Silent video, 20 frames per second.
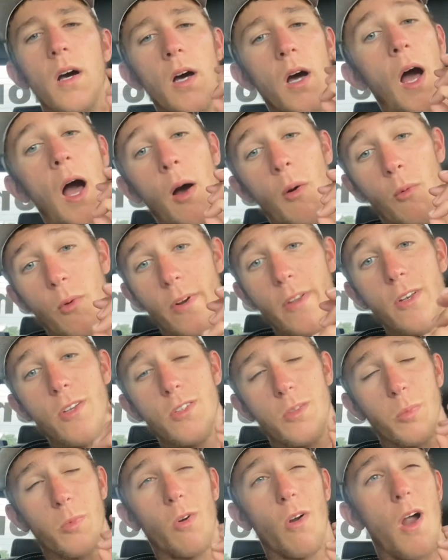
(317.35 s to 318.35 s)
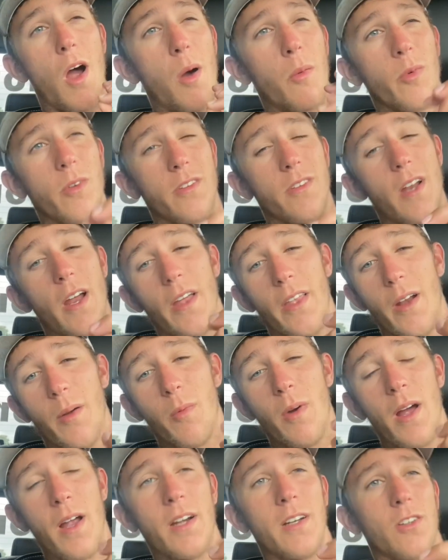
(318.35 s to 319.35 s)
I want to do some Grom ones now that I'm
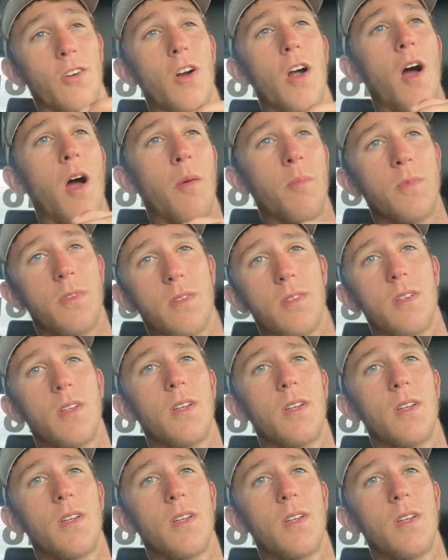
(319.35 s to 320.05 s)
riding Groms.